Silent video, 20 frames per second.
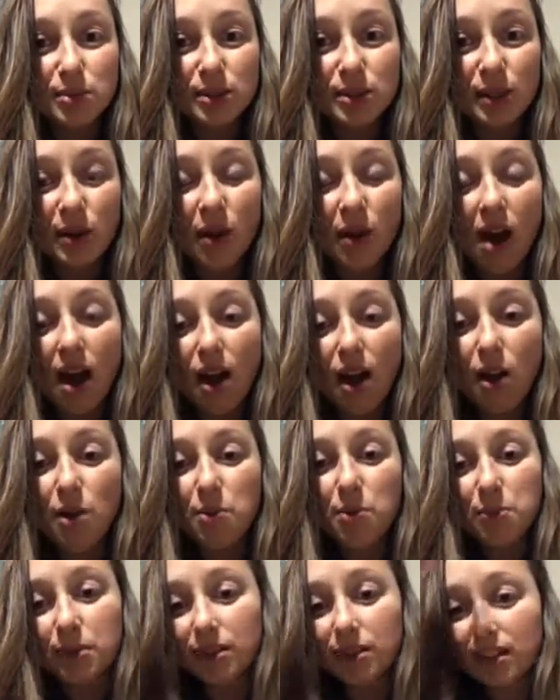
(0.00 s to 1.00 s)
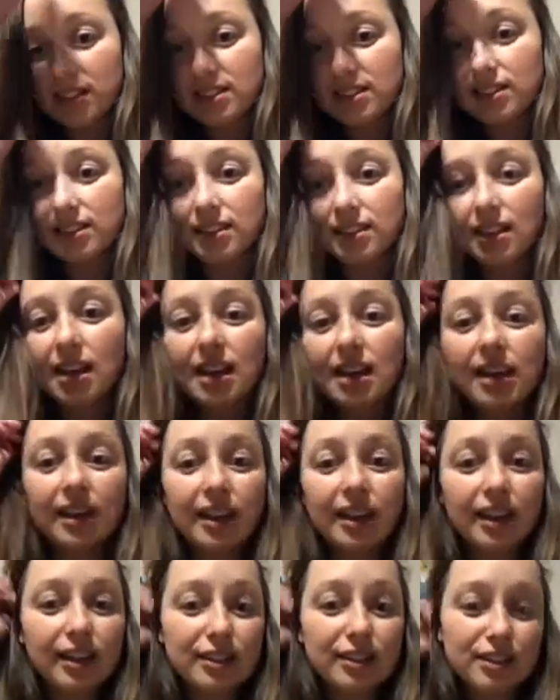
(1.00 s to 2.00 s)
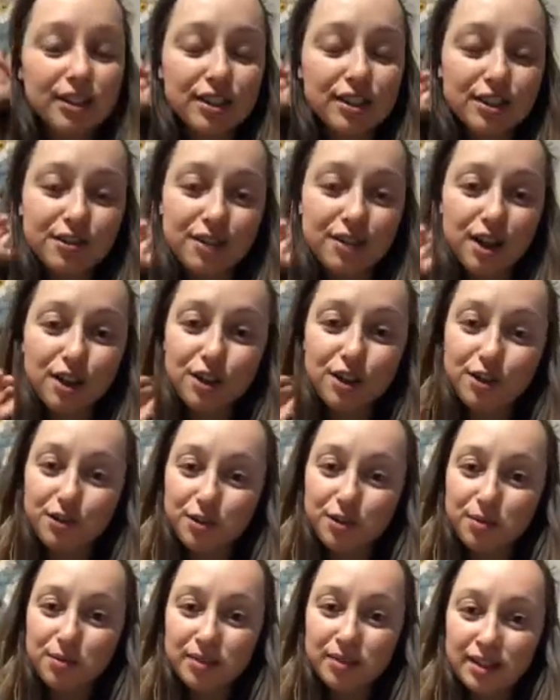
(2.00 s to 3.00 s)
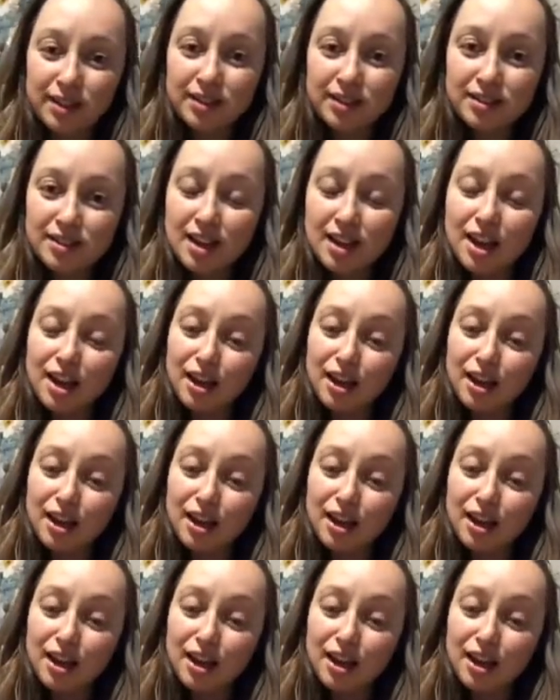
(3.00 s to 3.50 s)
So I hope you guys get a ton of value from this.